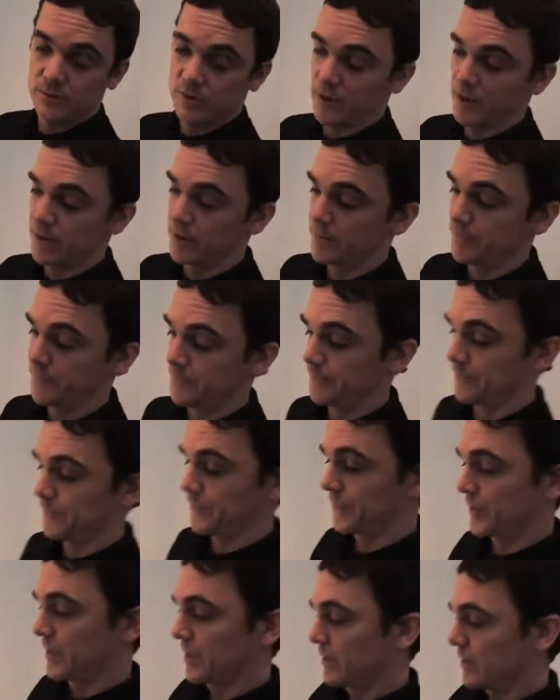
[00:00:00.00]
So
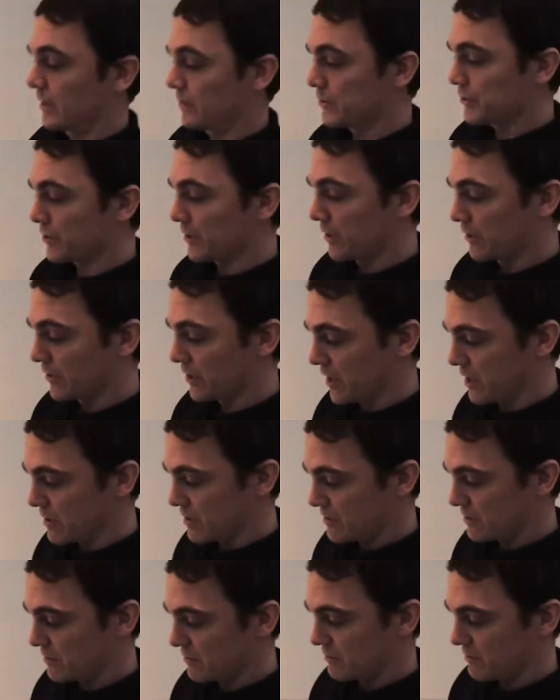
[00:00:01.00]
I'm just going to log it in,